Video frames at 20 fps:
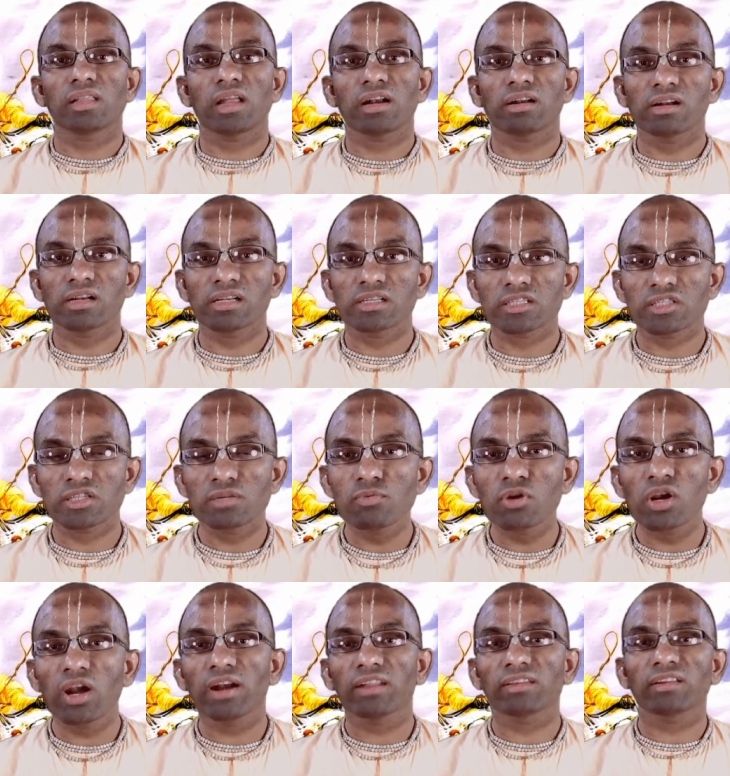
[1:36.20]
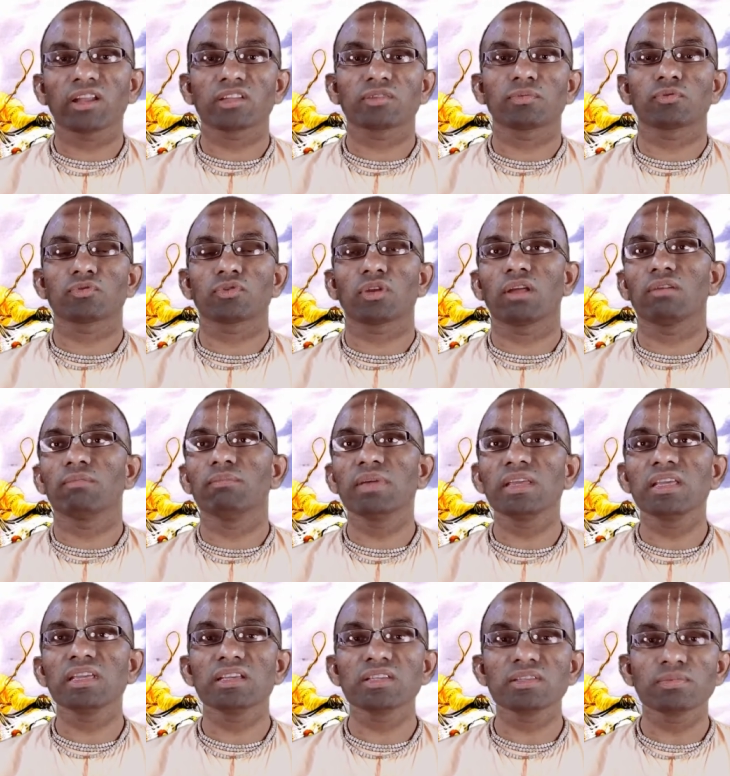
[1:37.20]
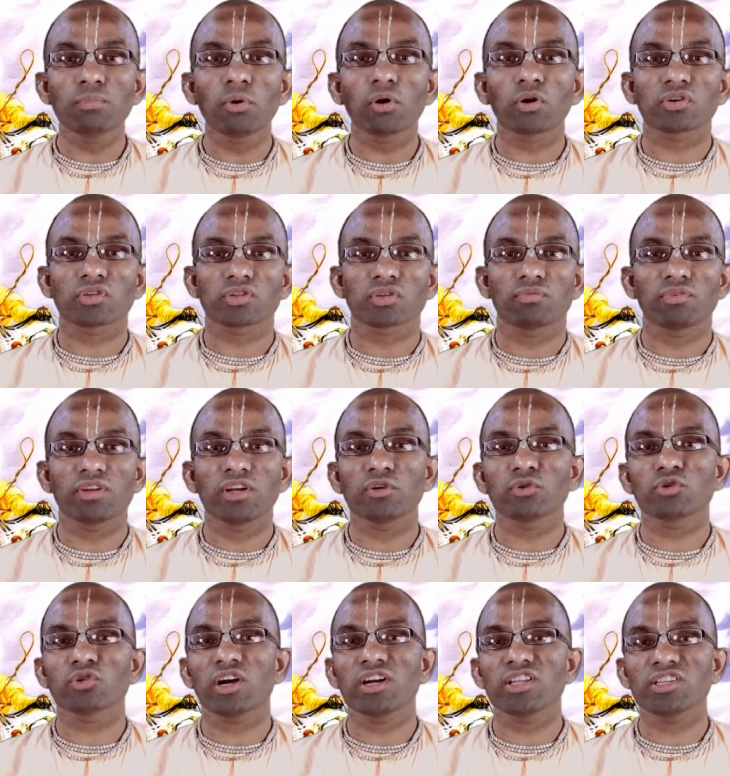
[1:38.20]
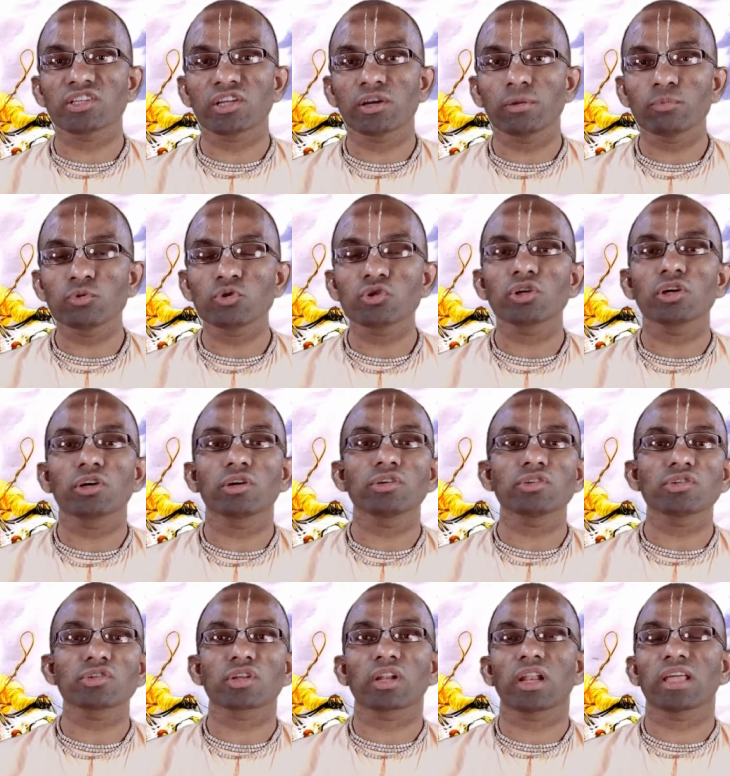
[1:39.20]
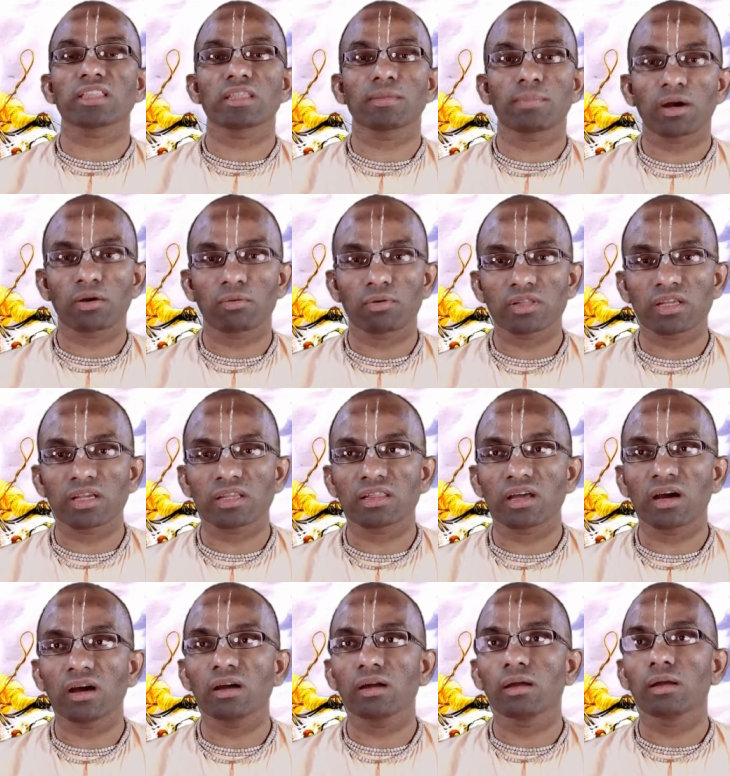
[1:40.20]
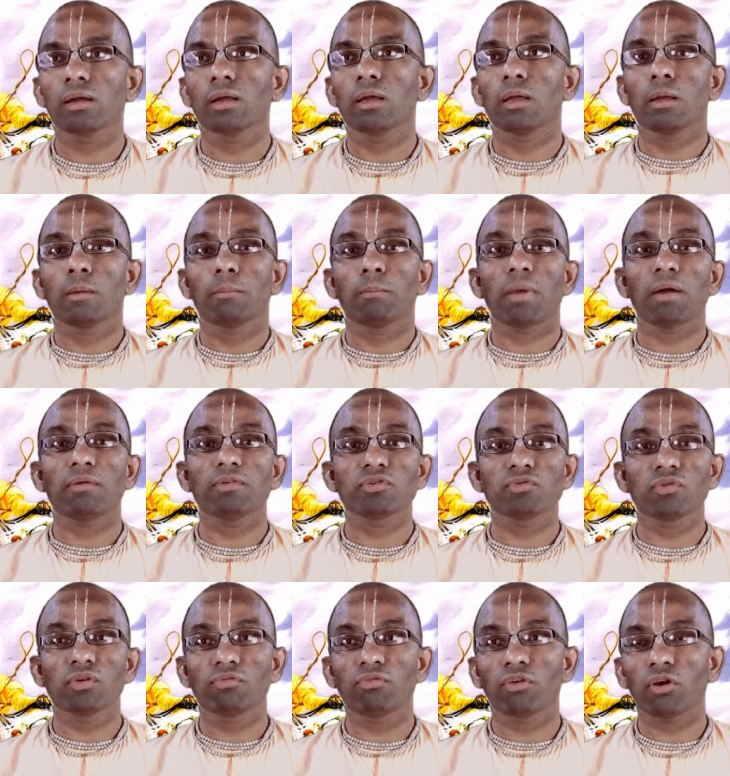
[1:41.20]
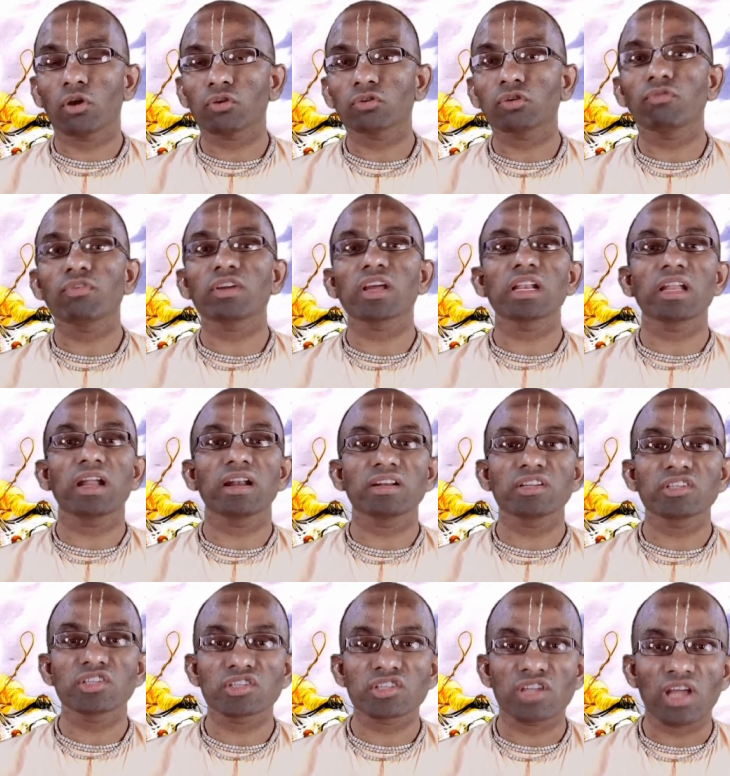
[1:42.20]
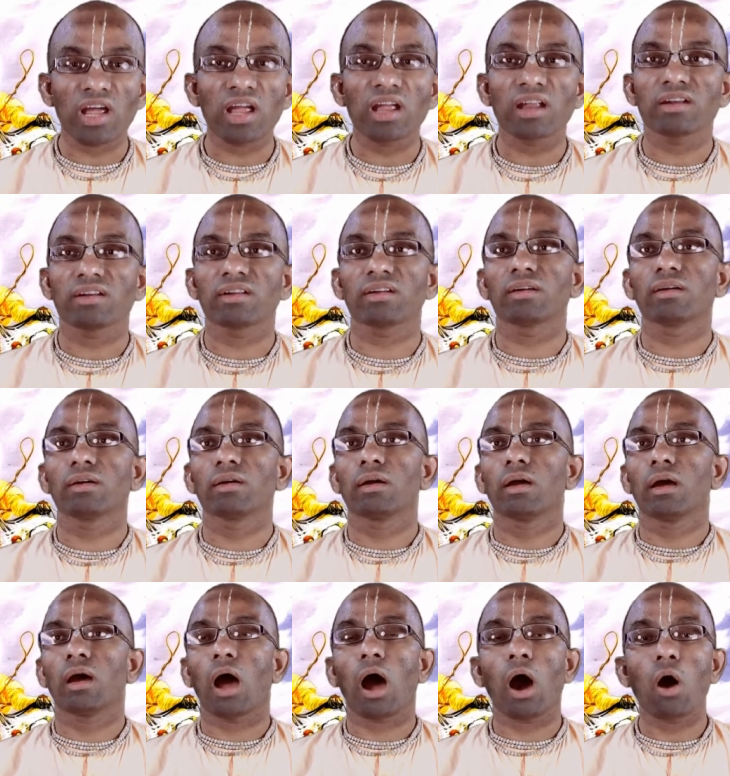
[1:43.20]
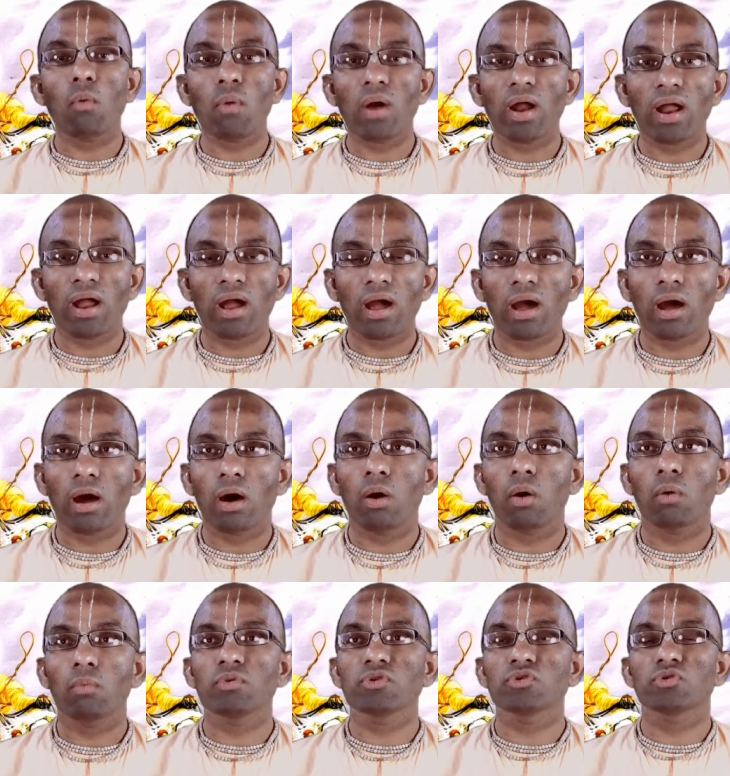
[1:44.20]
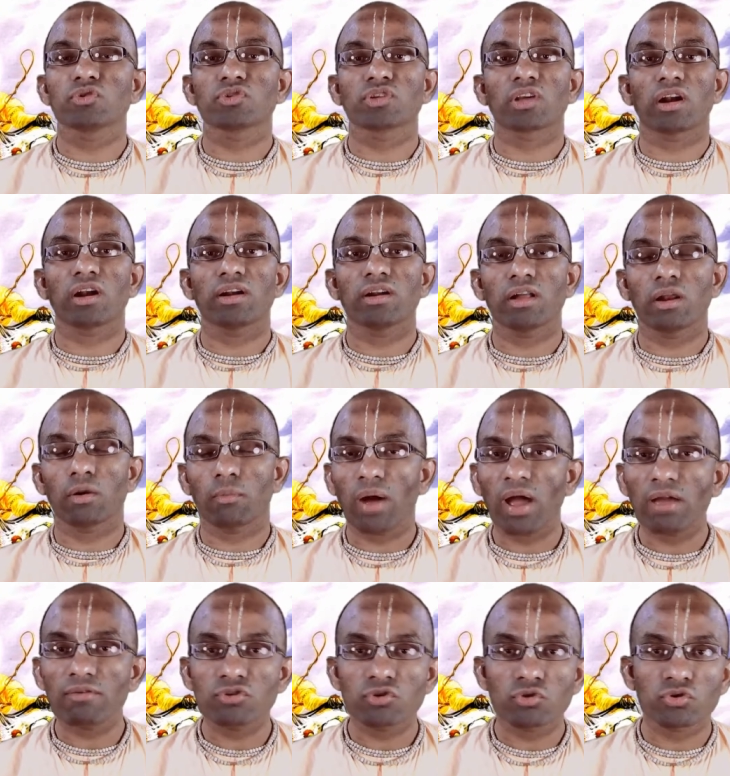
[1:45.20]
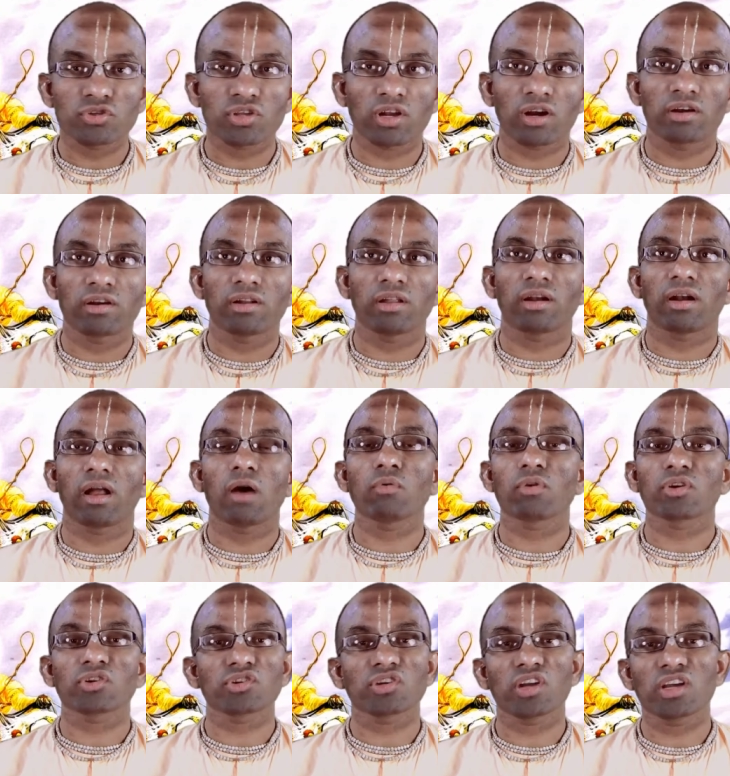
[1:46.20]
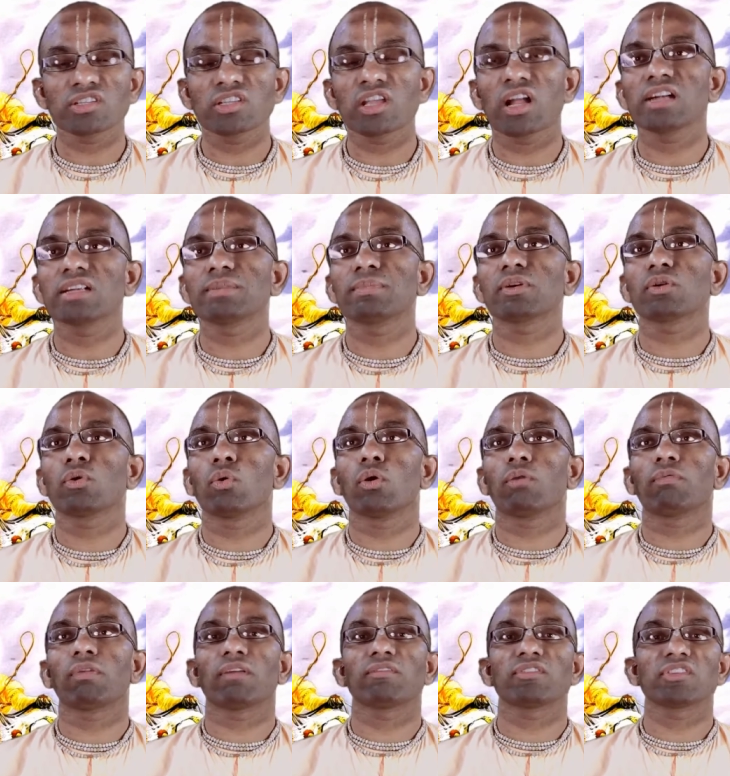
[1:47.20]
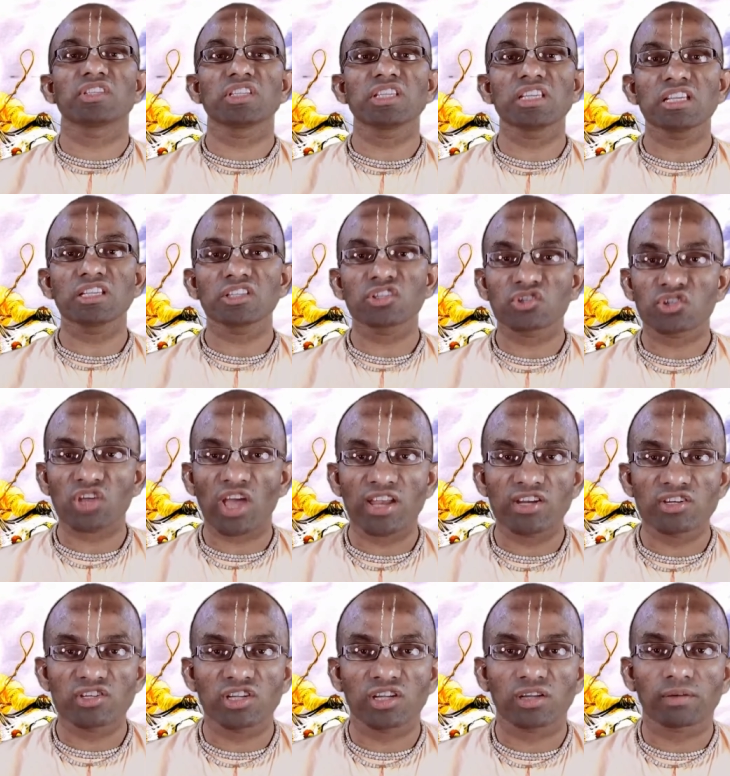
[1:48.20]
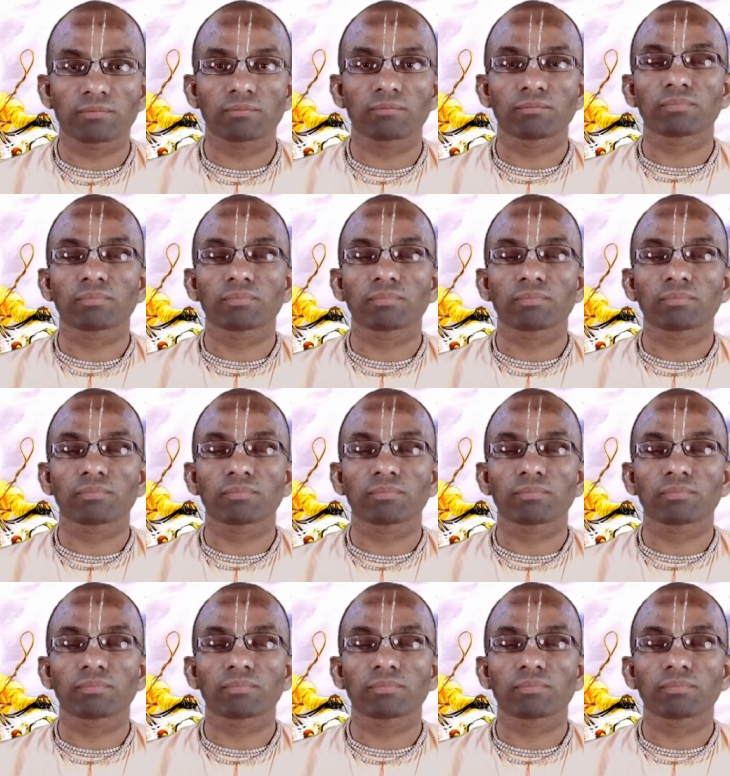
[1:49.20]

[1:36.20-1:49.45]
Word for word: That will stimulate us in our spiritual life. B is books. We need to study scriptures like the Bhagavad Gita, by which we will philosophically understand how uh, we should surrender, why we should surrender, and how Krishna is the ultimate goal of life. C is chanting.